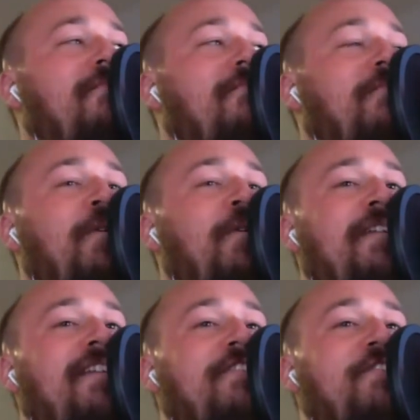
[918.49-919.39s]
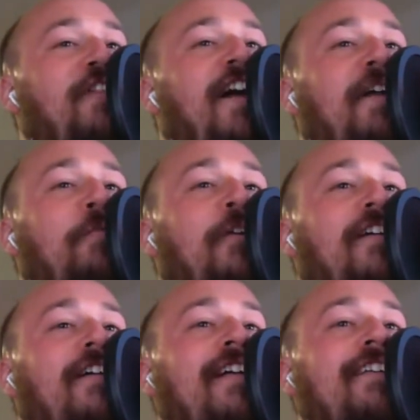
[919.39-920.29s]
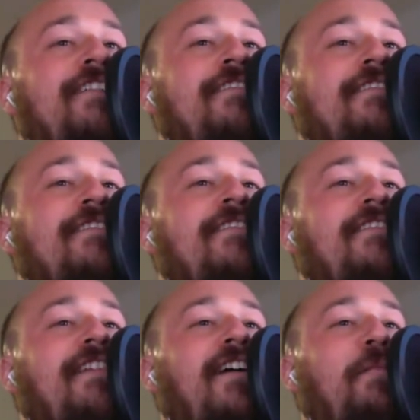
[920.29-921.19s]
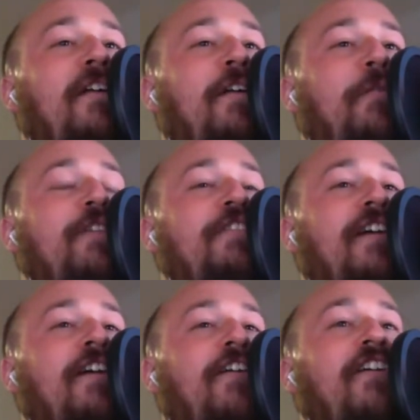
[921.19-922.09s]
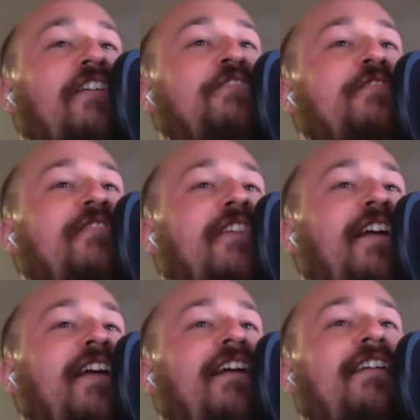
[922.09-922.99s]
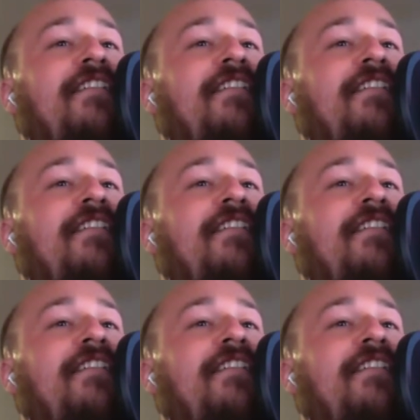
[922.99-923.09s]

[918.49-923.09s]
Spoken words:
we would at least try and work on it. A lot of wrenching on cars, and